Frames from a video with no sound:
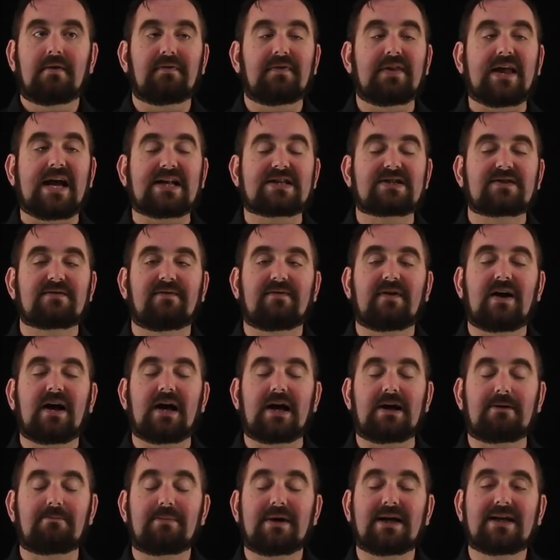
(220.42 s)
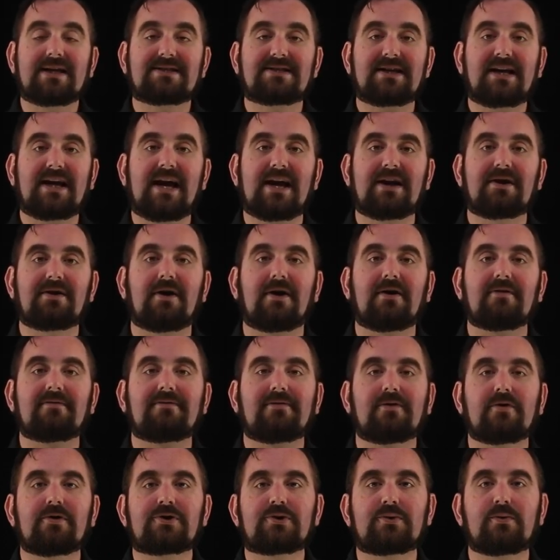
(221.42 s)
that's fine. Because again, a
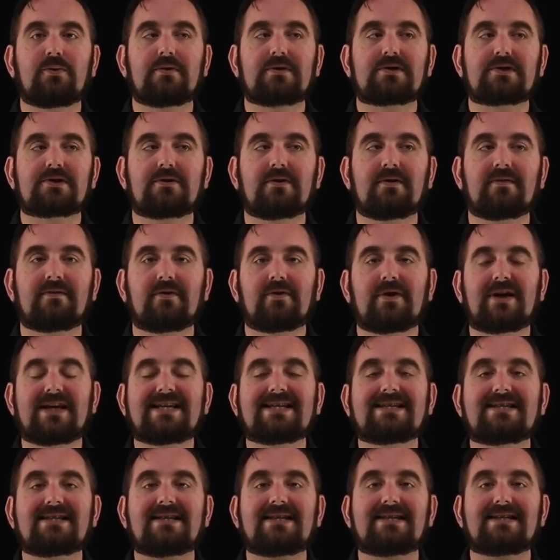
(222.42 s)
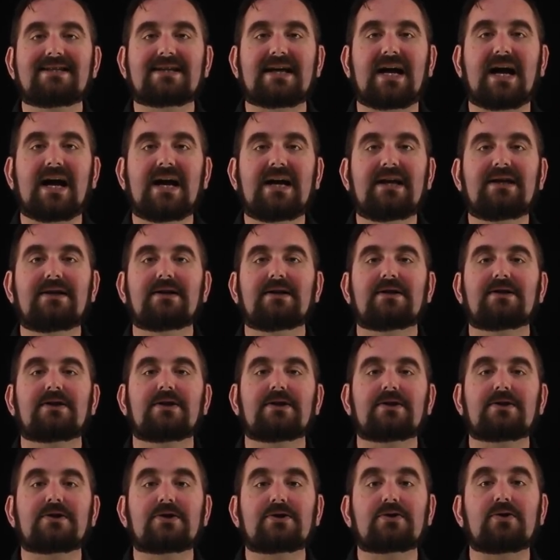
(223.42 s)
virtual server is designed
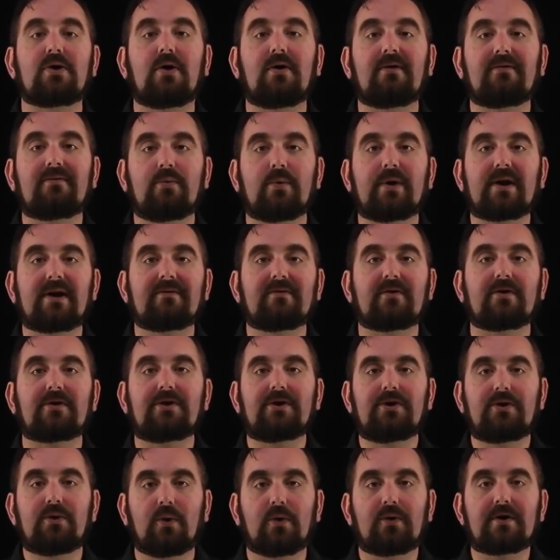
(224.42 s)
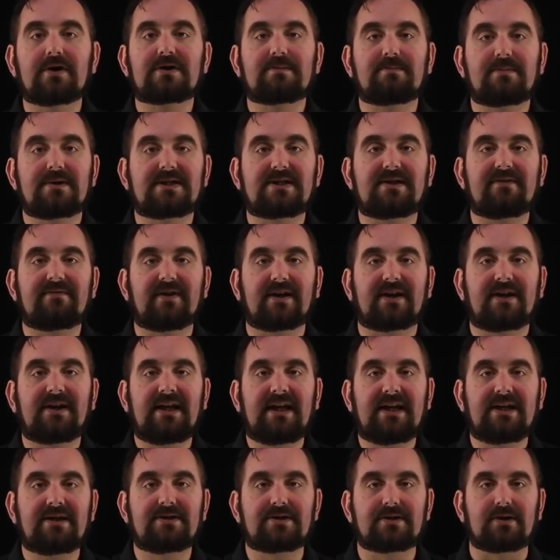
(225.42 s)
to solve whatever your specific
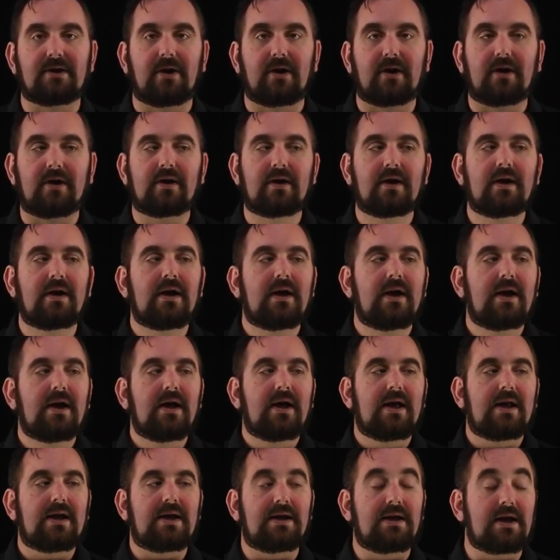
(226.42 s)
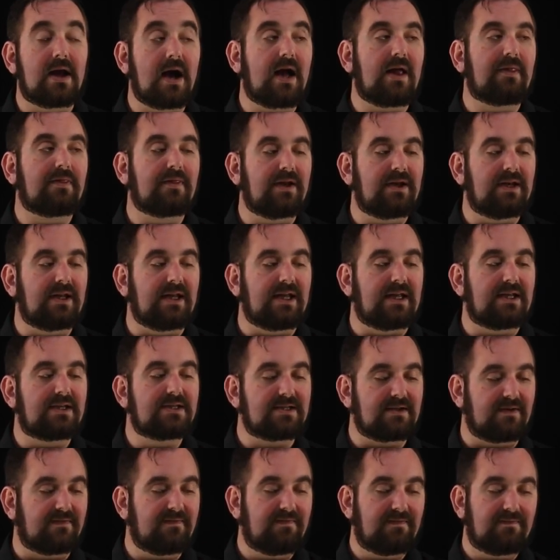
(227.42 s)
needs are, not the
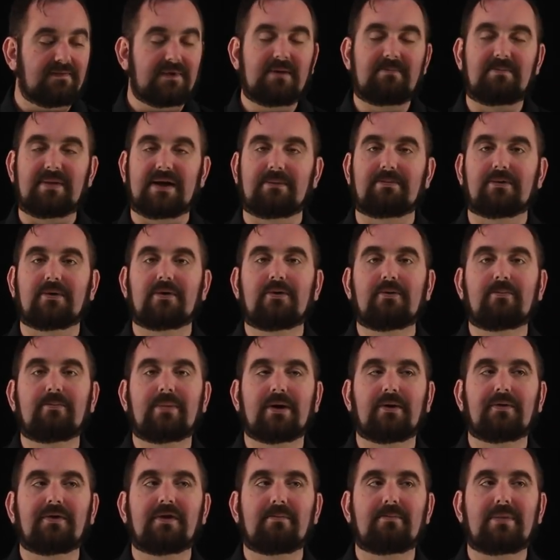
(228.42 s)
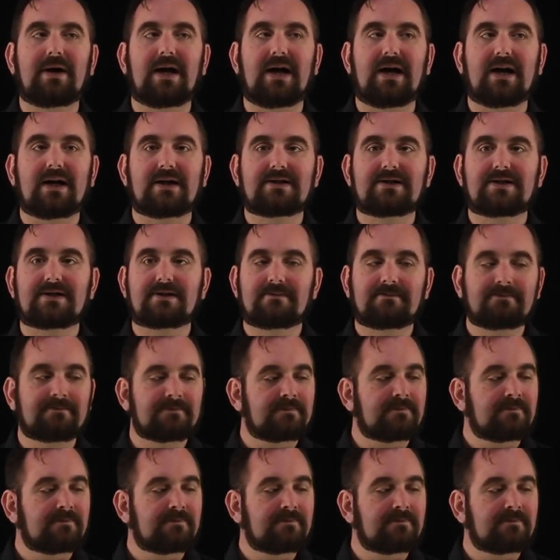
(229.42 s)
needs of the people who build the box.